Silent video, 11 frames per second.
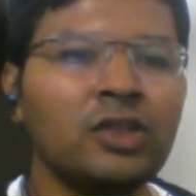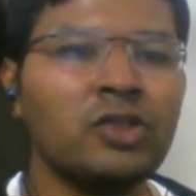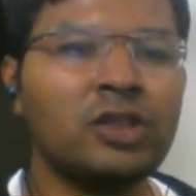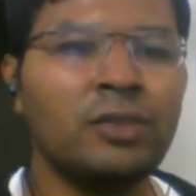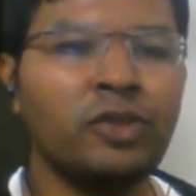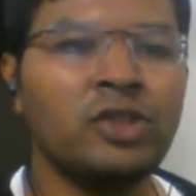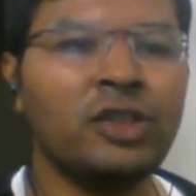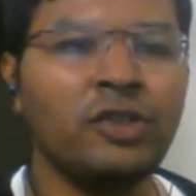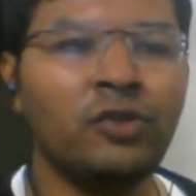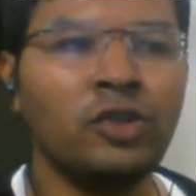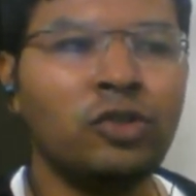So suppose that
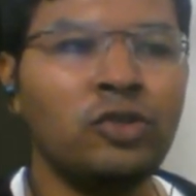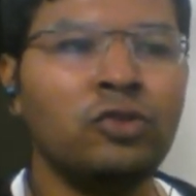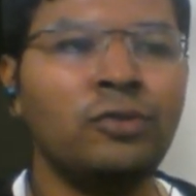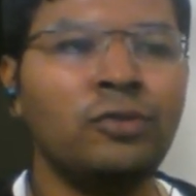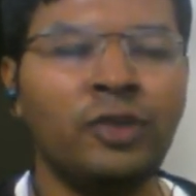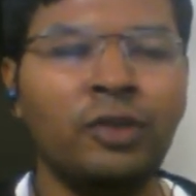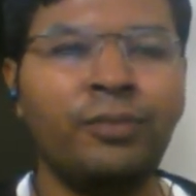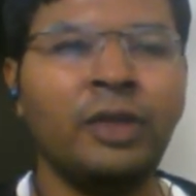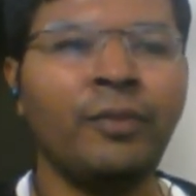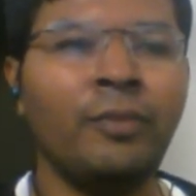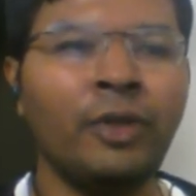you want to do for
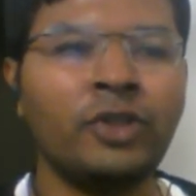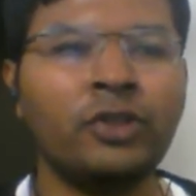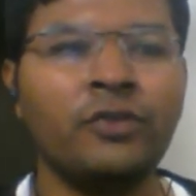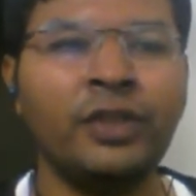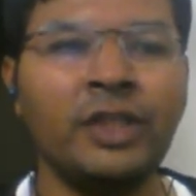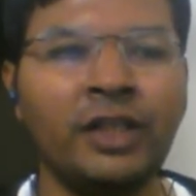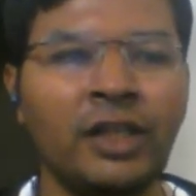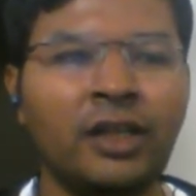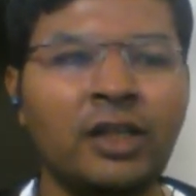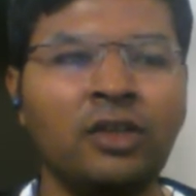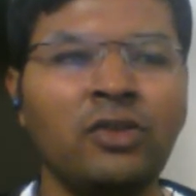pre-population of any
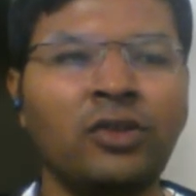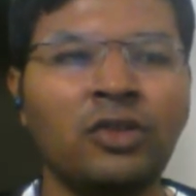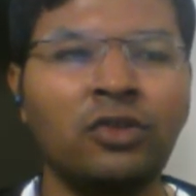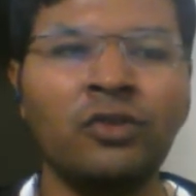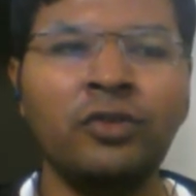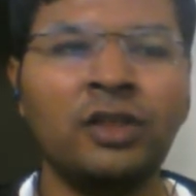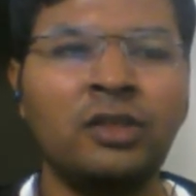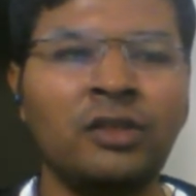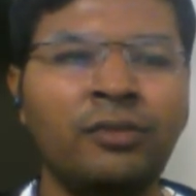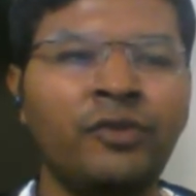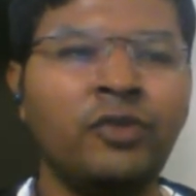data, you can go with
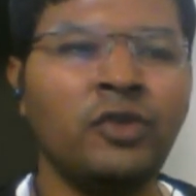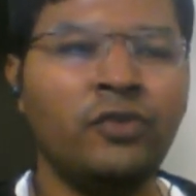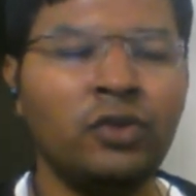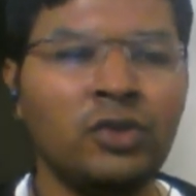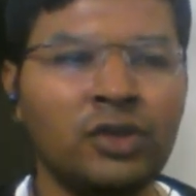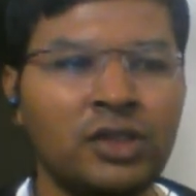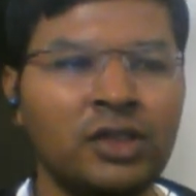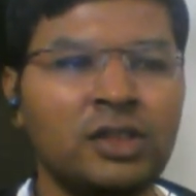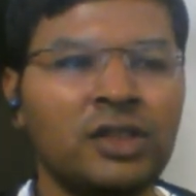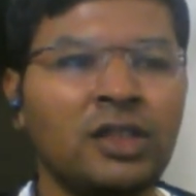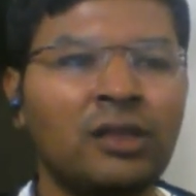the before flows
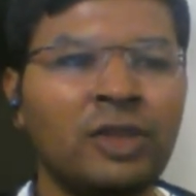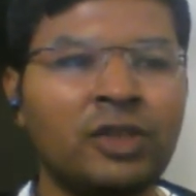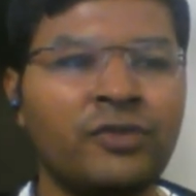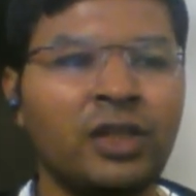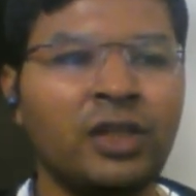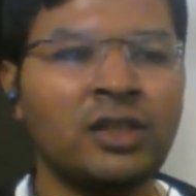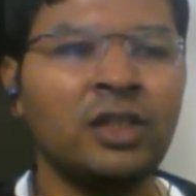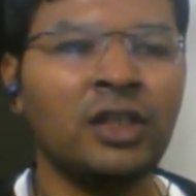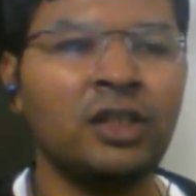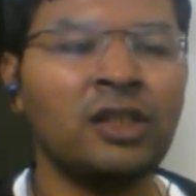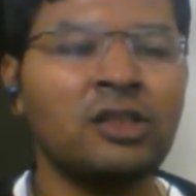since they are much faster
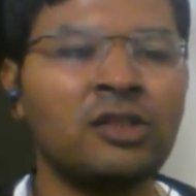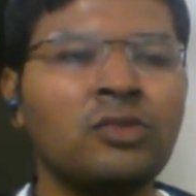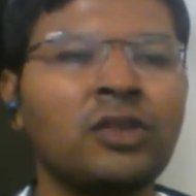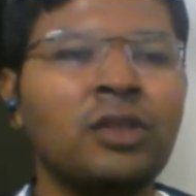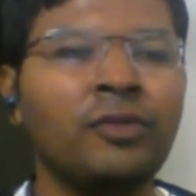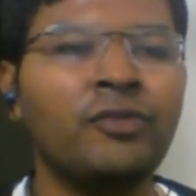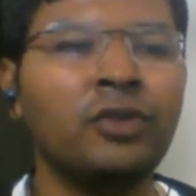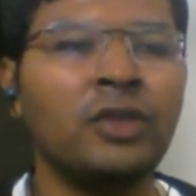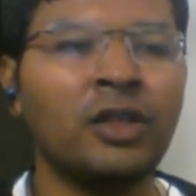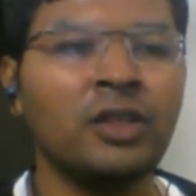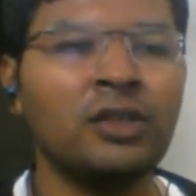and gets executed
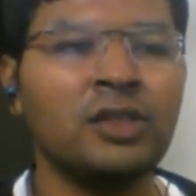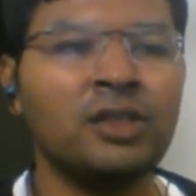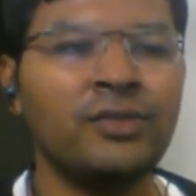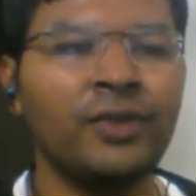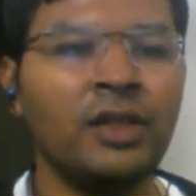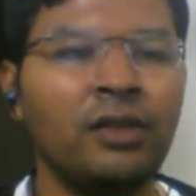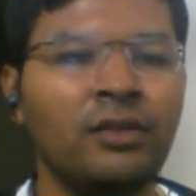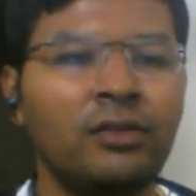before triggers as well.